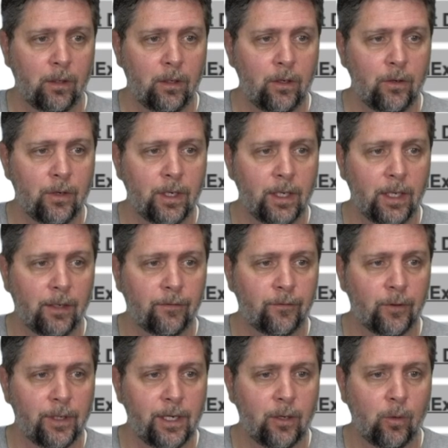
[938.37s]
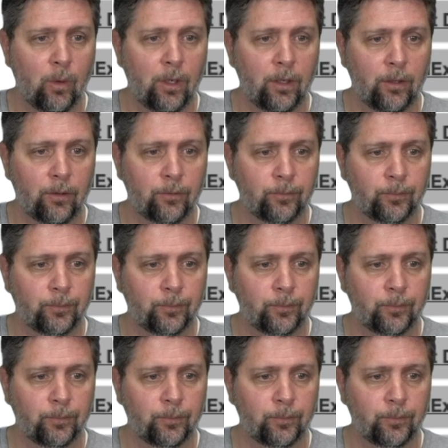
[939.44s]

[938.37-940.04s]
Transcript: You can get a free quote.